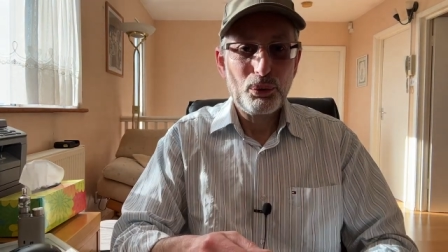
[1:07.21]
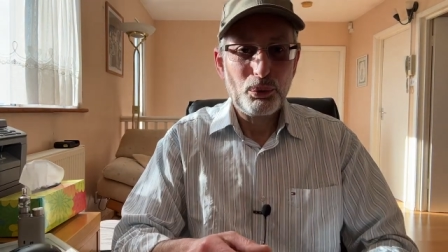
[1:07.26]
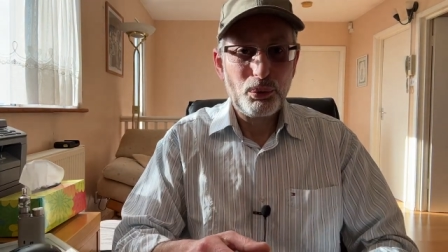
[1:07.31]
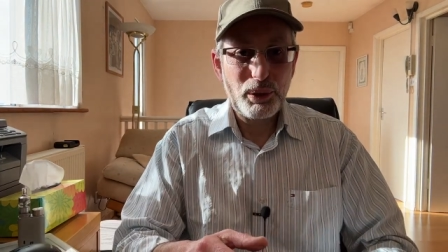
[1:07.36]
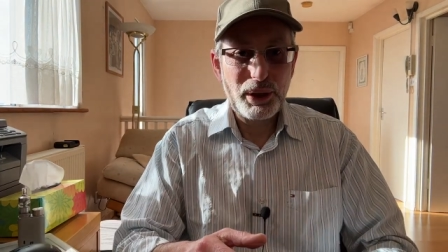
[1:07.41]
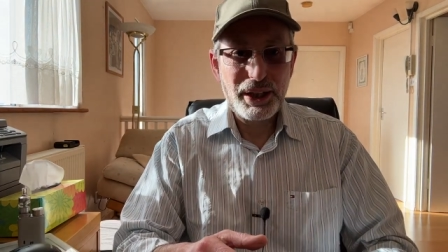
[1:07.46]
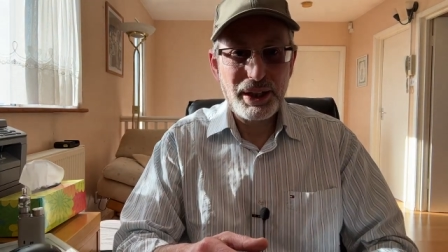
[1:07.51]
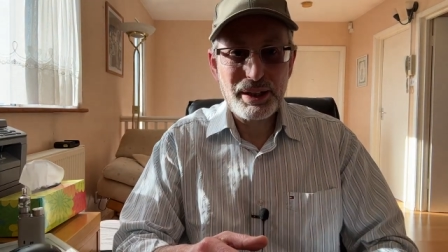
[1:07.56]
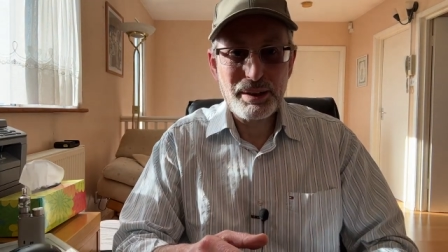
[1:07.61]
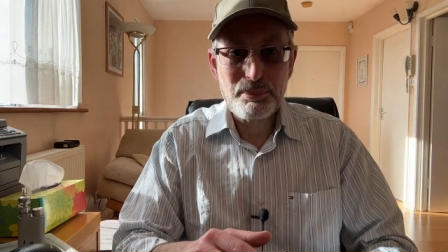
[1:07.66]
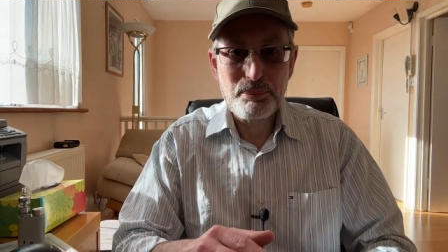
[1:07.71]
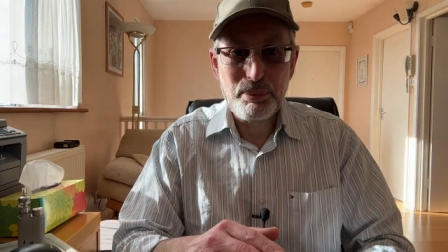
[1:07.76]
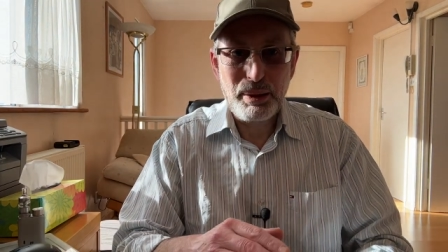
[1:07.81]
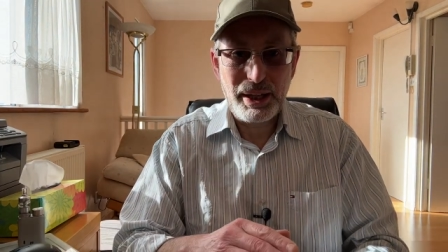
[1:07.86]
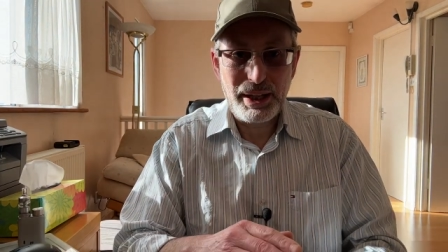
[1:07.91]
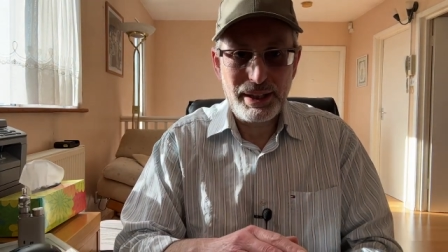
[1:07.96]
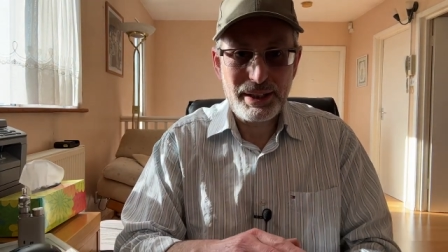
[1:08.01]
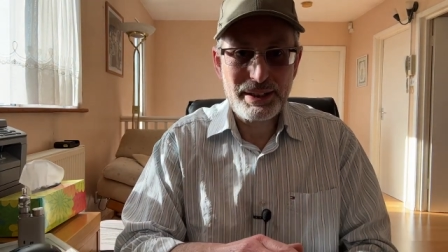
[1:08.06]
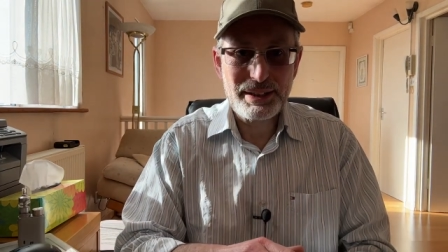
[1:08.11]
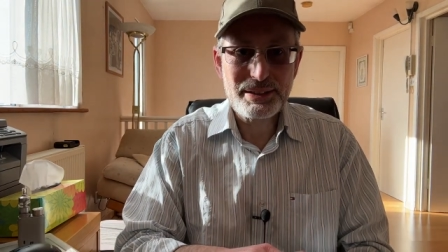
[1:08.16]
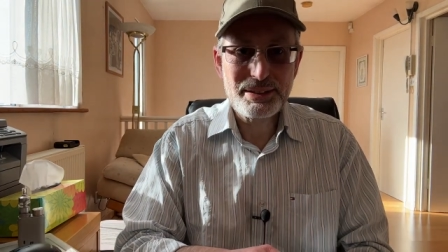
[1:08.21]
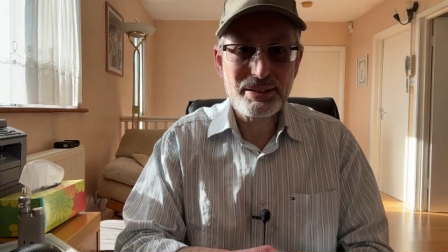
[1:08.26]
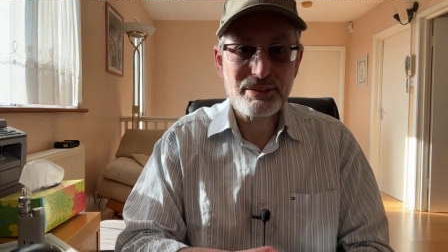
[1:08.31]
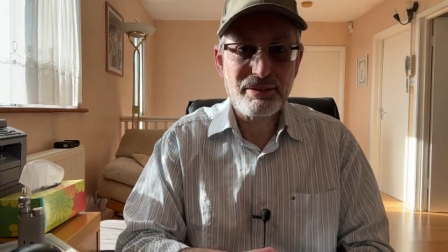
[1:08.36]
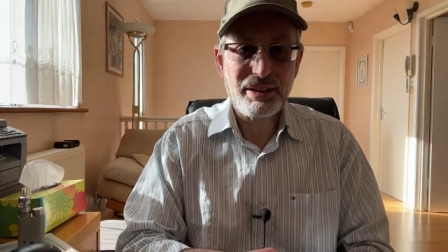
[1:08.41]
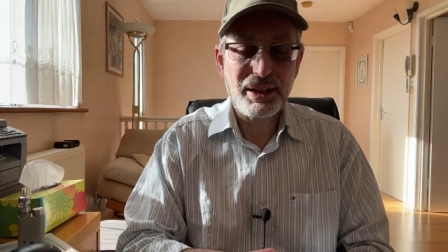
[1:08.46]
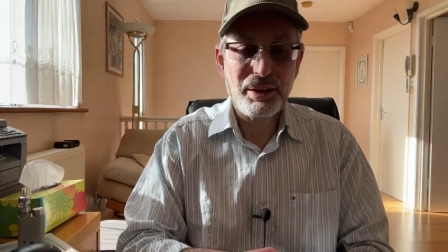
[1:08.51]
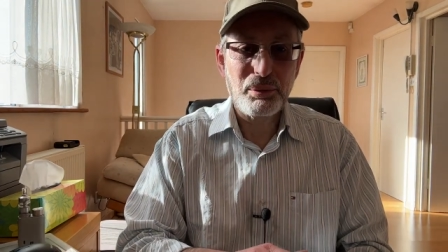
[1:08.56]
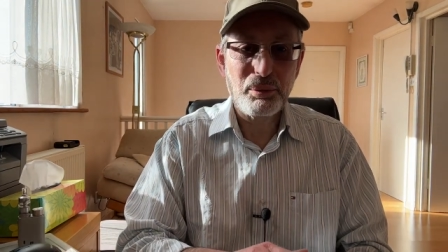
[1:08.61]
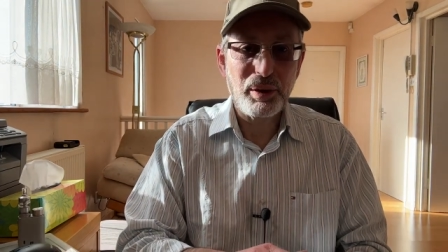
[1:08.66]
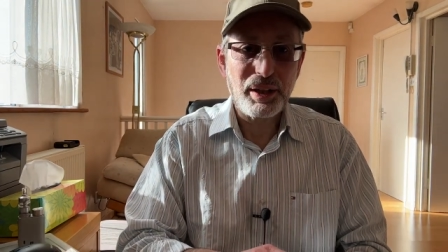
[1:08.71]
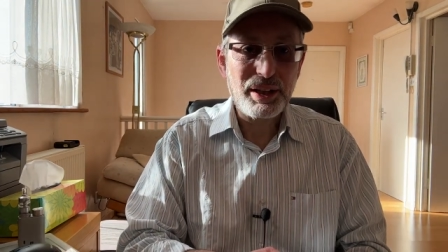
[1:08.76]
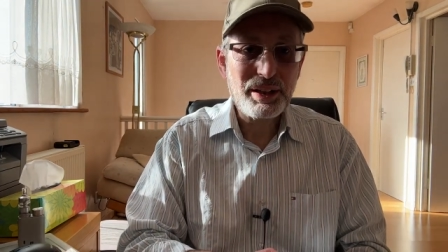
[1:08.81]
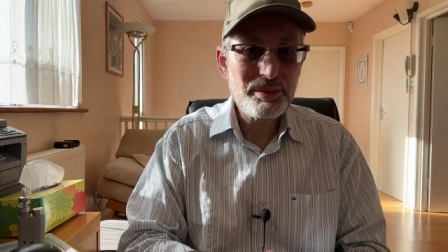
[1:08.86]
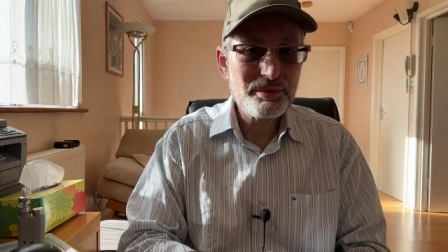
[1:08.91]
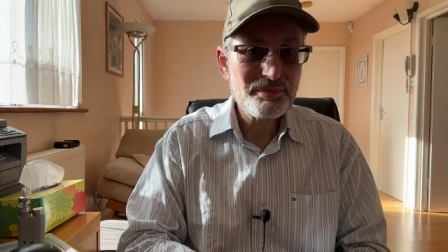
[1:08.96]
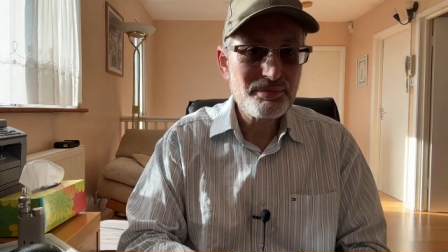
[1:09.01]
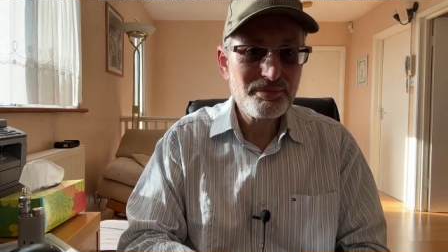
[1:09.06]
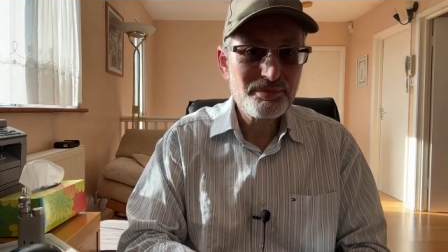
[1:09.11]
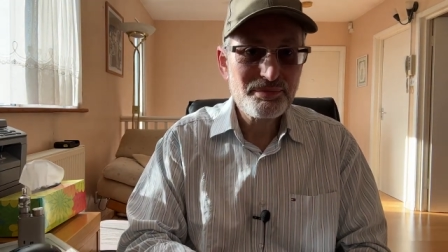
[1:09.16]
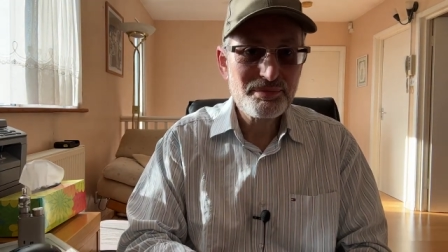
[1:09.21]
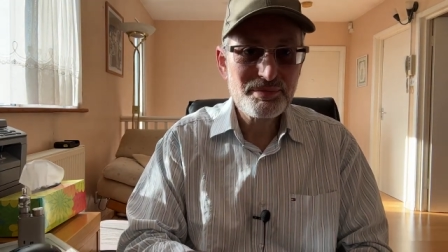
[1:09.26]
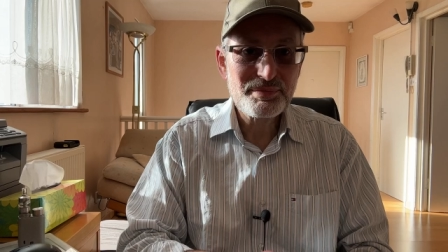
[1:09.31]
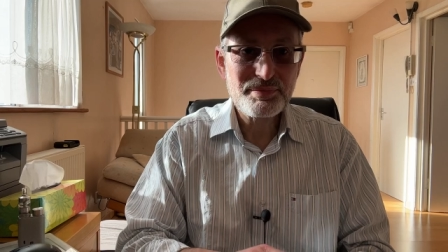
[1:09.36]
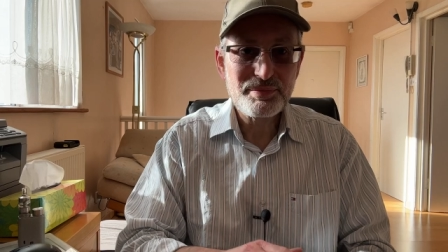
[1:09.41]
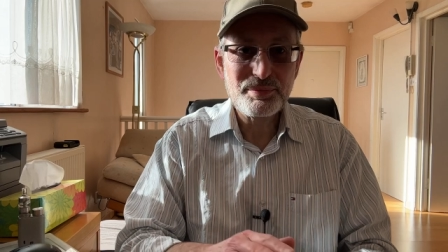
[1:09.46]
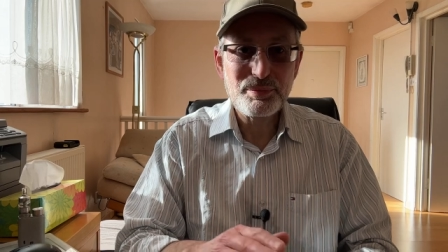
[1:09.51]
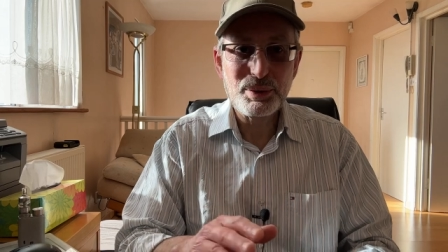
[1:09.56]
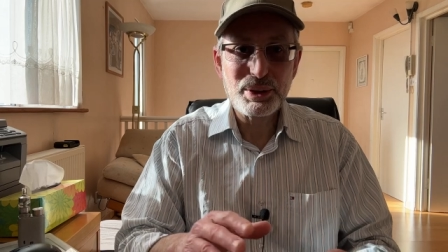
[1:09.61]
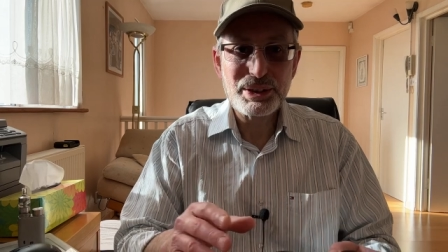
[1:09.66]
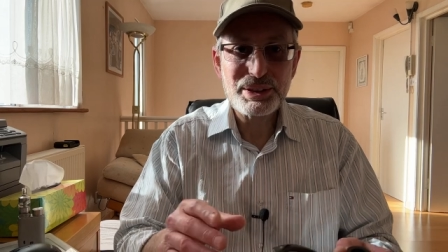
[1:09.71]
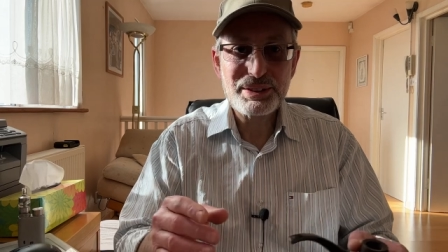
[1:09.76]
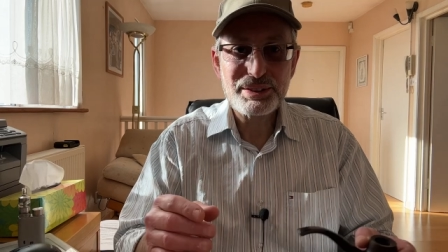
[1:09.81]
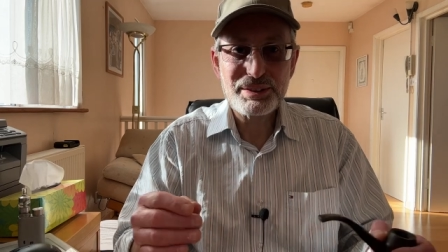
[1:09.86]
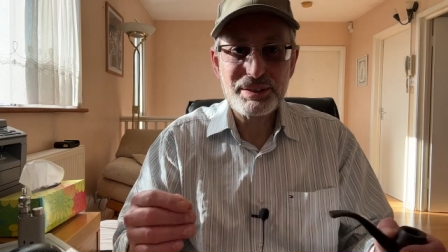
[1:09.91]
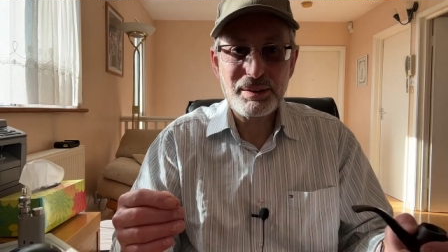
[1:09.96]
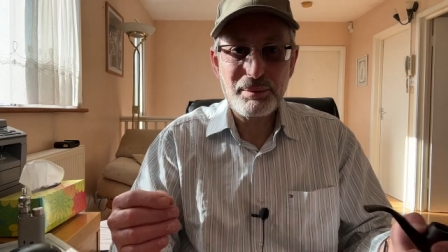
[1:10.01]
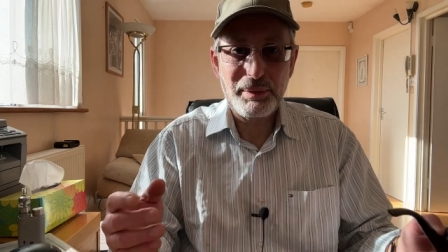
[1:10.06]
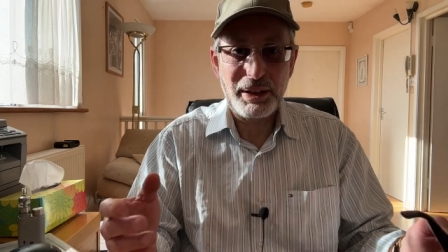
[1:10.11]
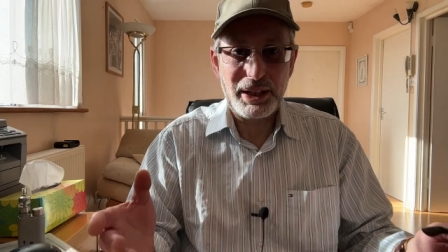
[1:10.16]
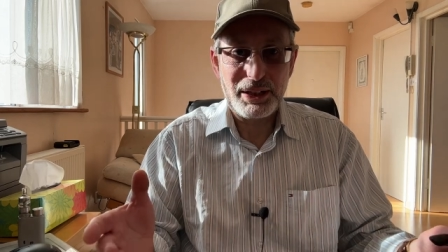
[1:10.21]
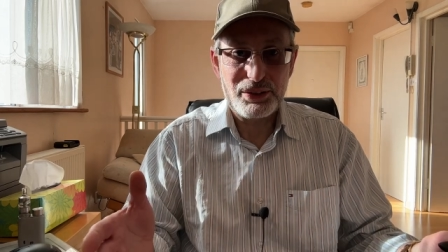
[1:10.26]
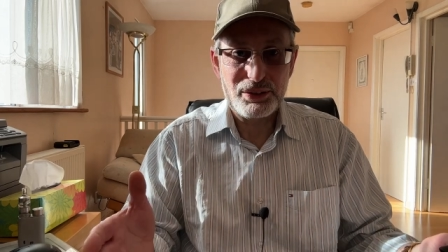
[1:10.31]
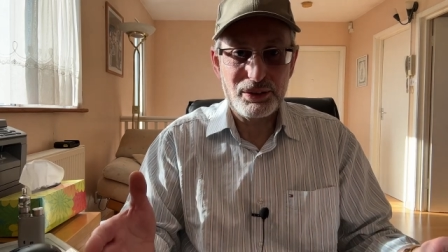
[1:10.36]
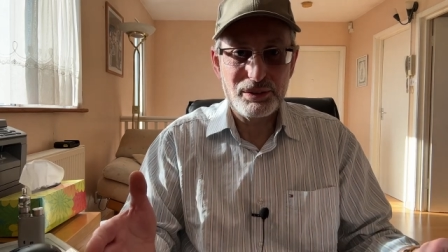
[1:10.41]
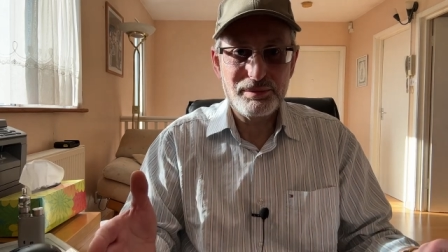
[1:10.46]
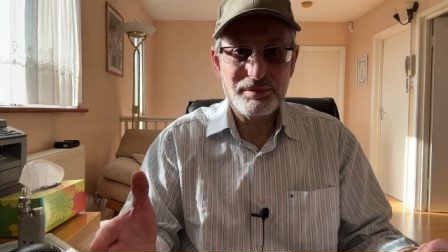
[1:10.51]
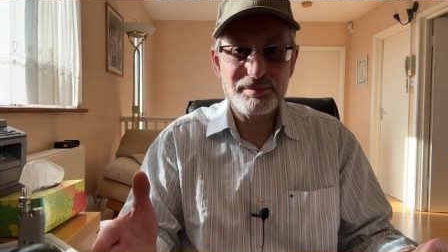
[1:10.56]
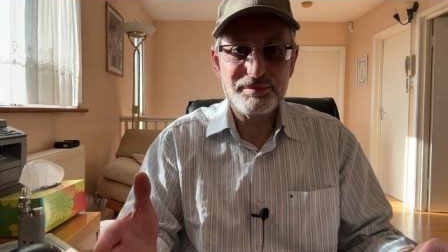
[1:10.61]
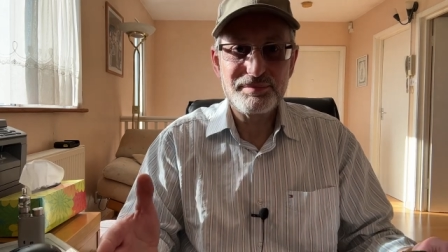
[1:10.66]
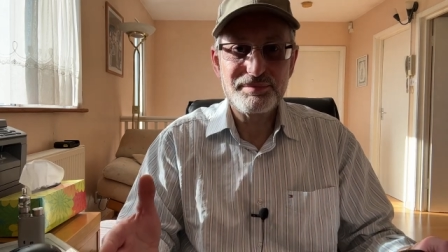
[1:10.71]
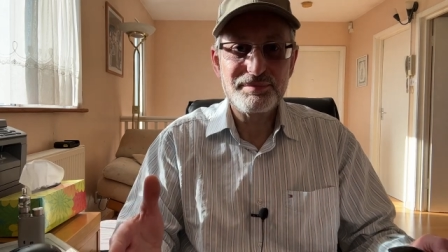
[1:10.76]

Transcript: We're going to pack it the right way with tobacco.